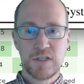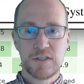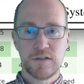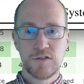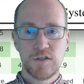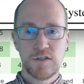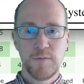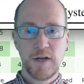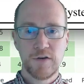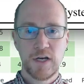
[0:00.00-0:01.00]
There's system
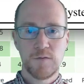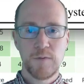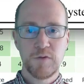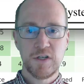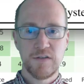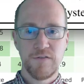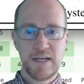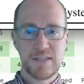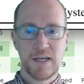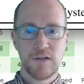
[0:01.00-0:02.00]
allocated memory,
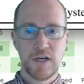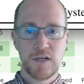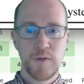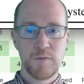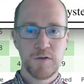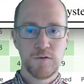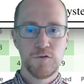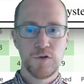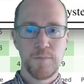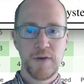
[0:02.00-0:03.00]
device allocated memory with
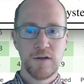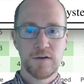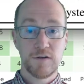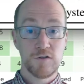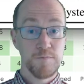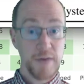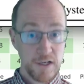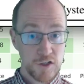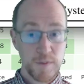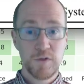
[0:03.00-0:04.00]
CUDA malloc. There is
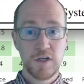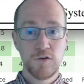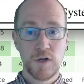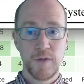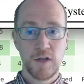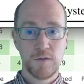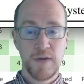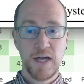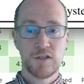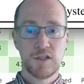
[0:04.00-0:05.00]
managed memory, CUDA malloc
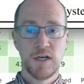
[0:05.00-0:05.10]
managed.